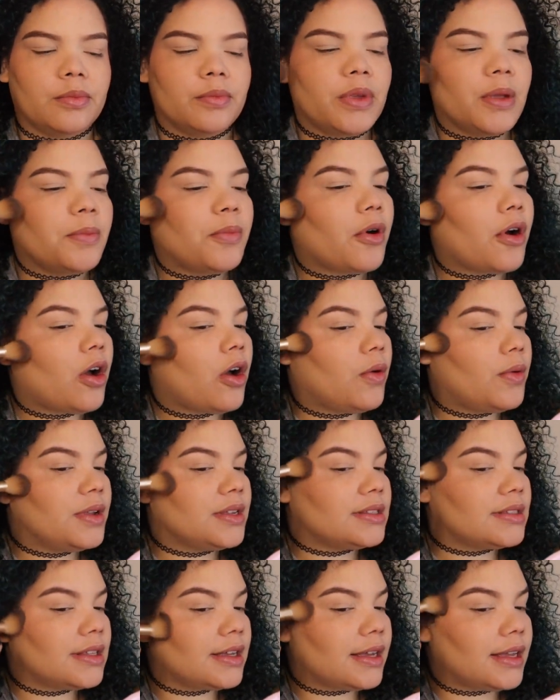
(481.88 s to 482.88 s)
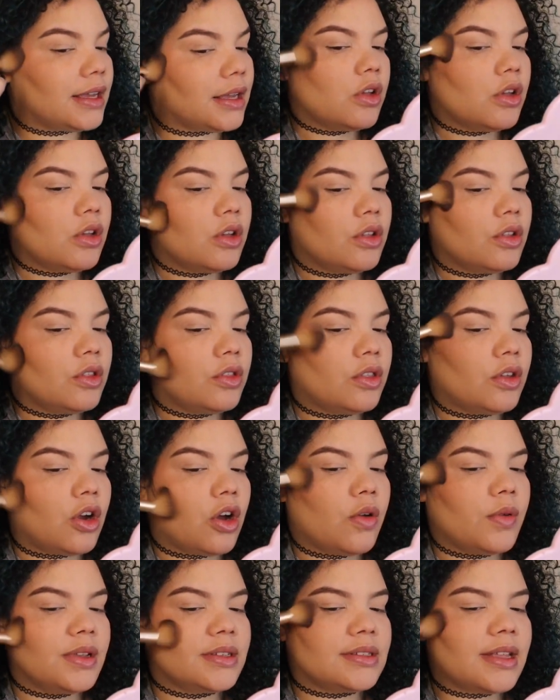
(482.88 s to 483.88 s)
people are always like, they're
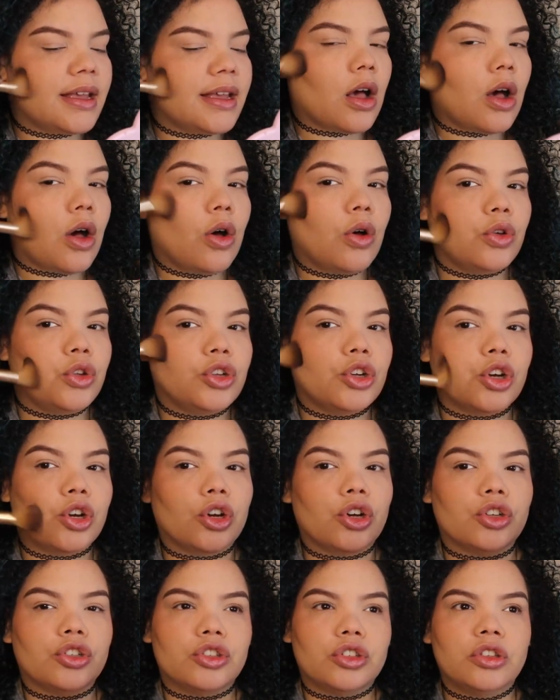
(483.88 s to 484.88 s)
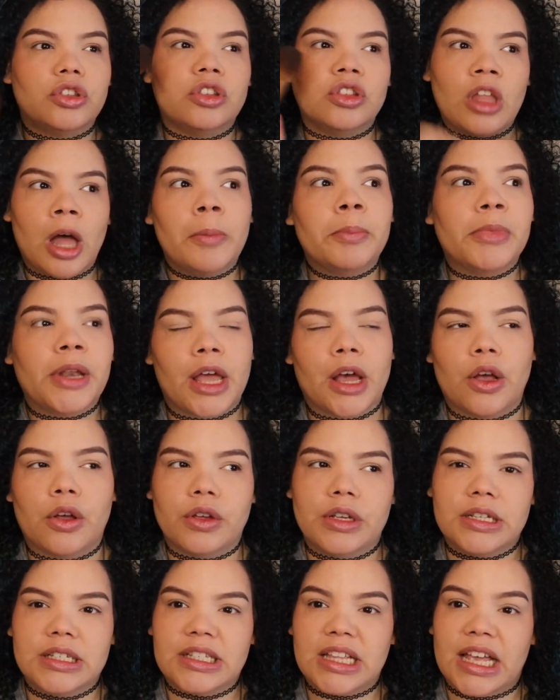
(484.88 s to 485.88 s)
always oh, your thumbnail
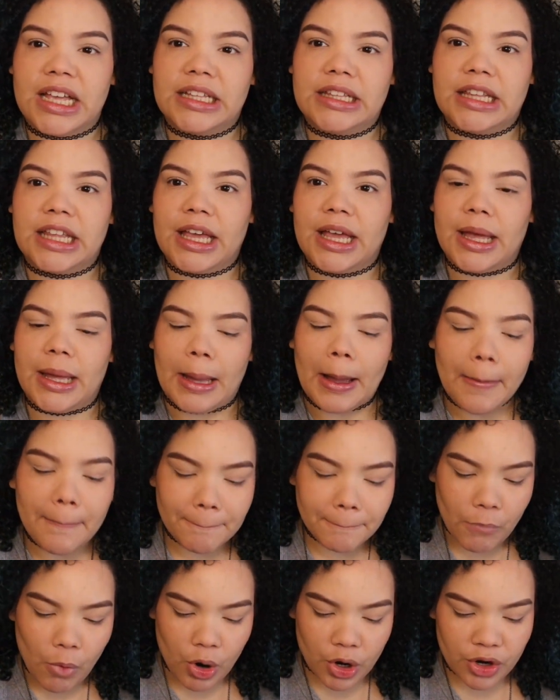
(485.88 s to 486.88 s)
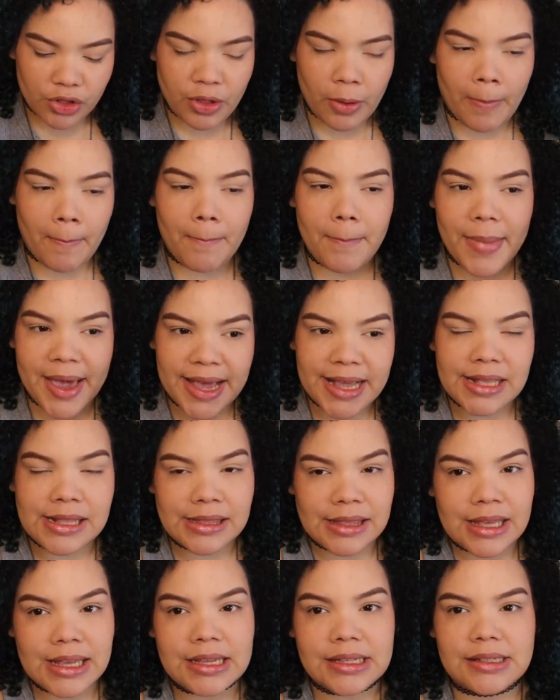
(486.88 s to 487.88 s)
is like one of the main
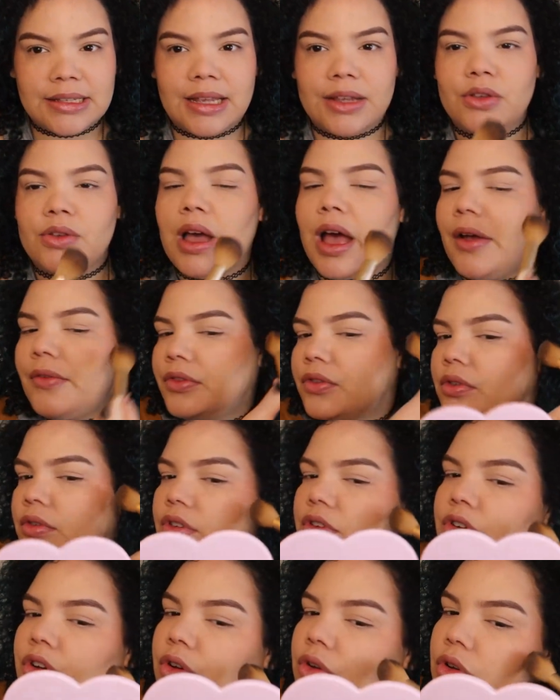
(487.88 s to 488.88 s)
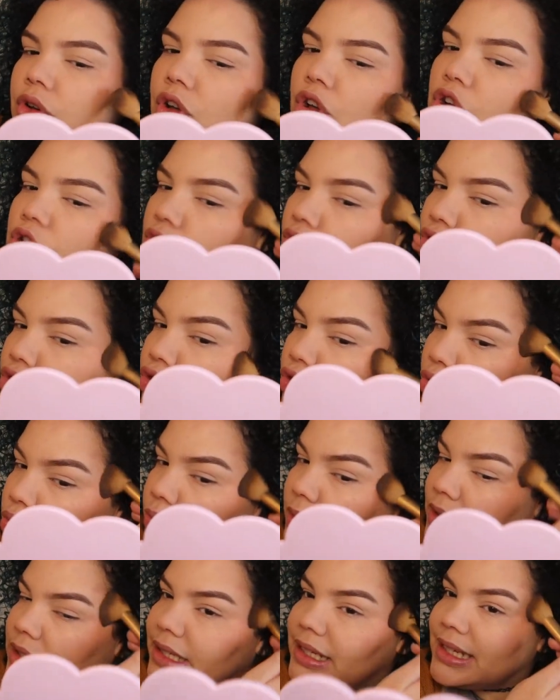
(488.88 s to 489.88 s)
things that you have to, you know, do
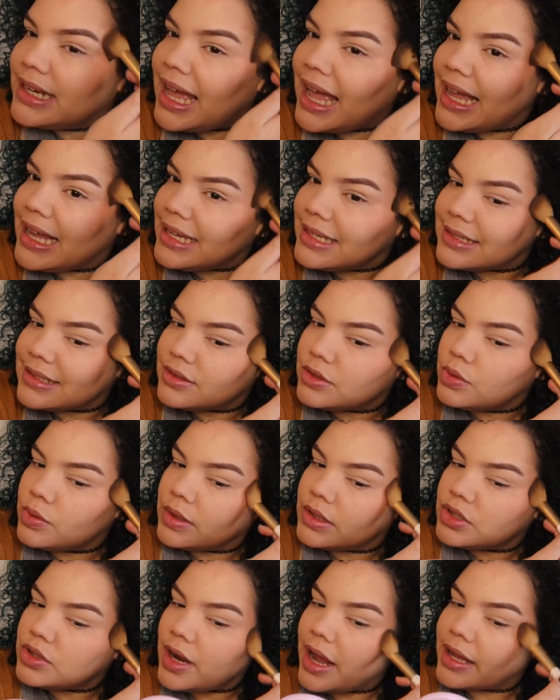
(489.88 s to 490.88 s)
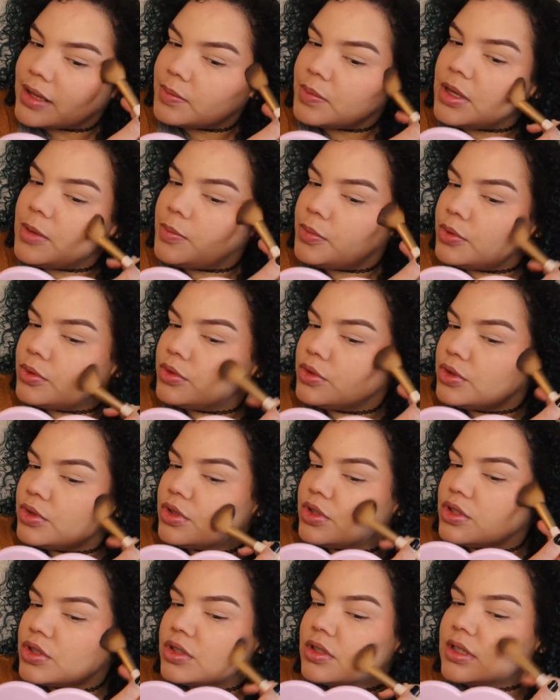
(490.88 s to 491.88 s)
really nice to attract
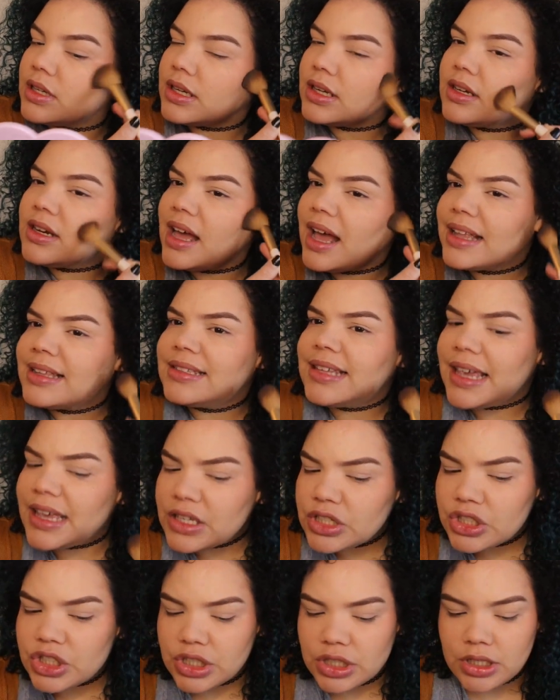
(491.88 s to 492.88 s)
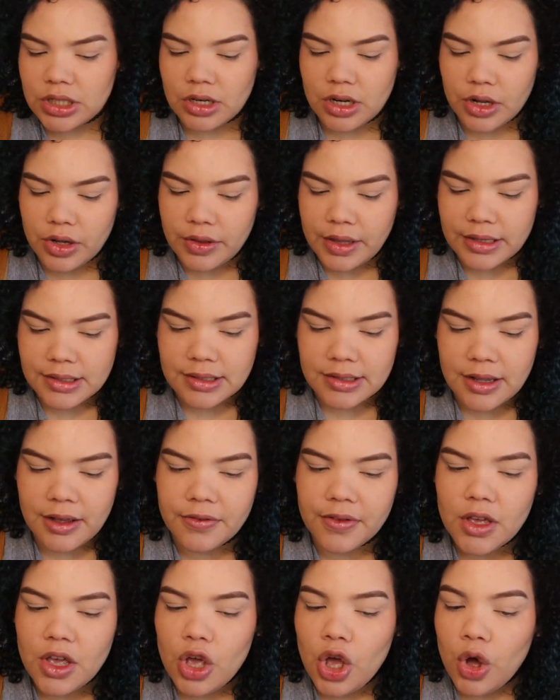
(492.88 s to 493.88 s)
people's, like, you know, attention and all that
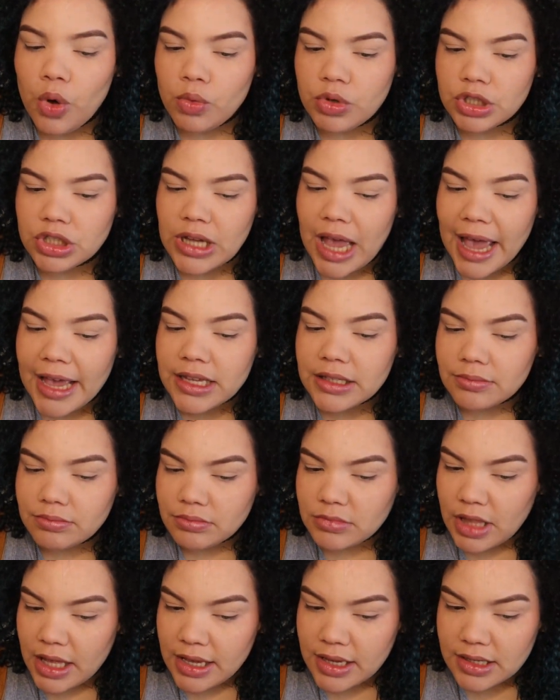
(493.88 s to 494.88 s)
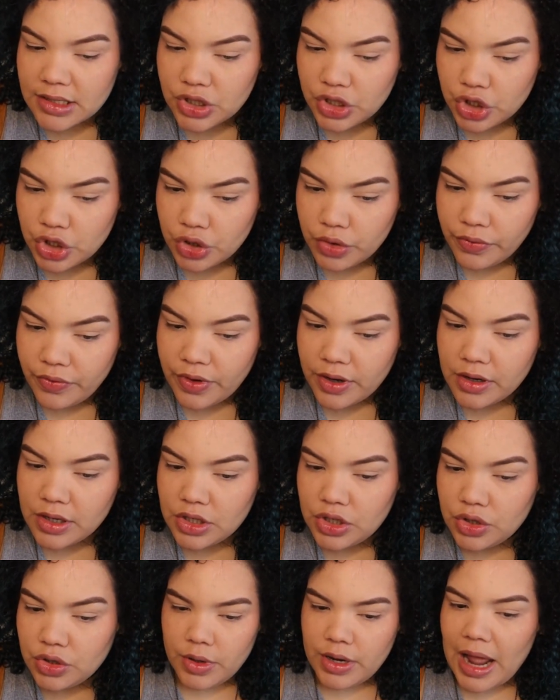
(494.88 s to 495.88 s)
stuff, which I think is true, very
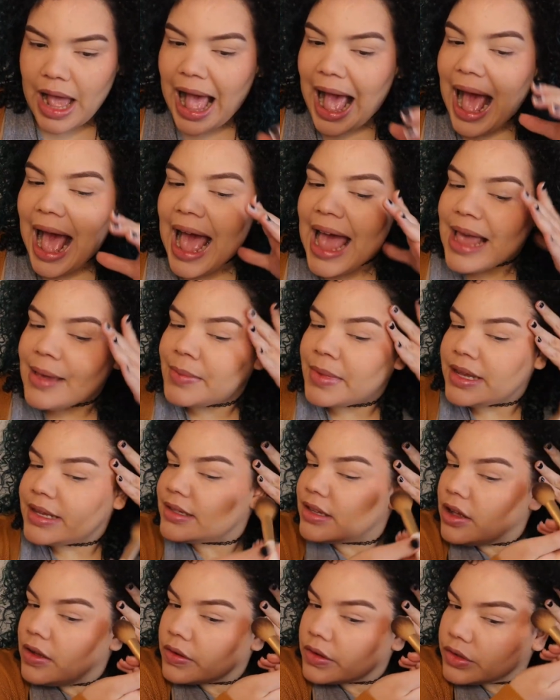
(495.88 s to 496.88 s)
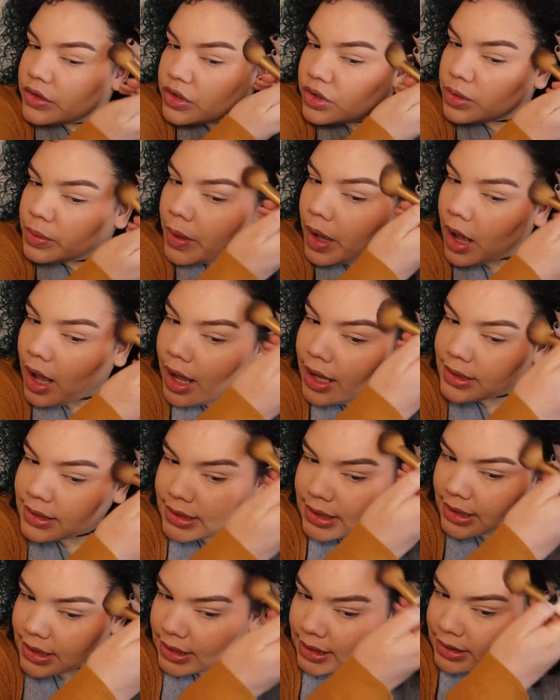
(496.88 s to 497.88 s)
true. When I myself consume
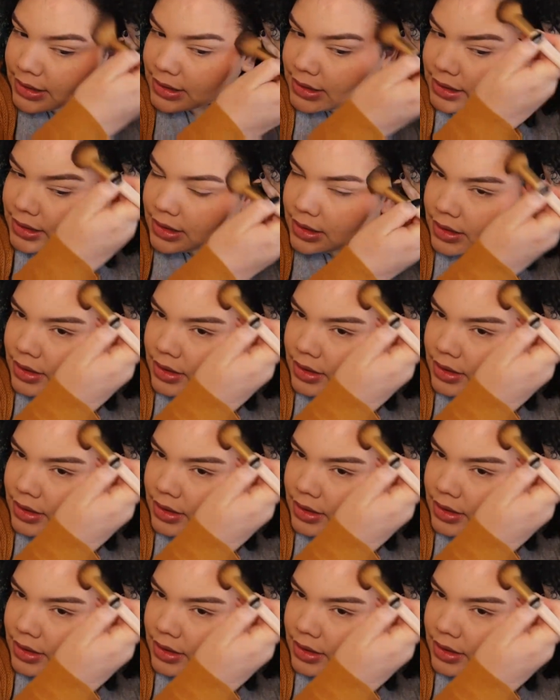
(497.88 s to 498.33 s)
content,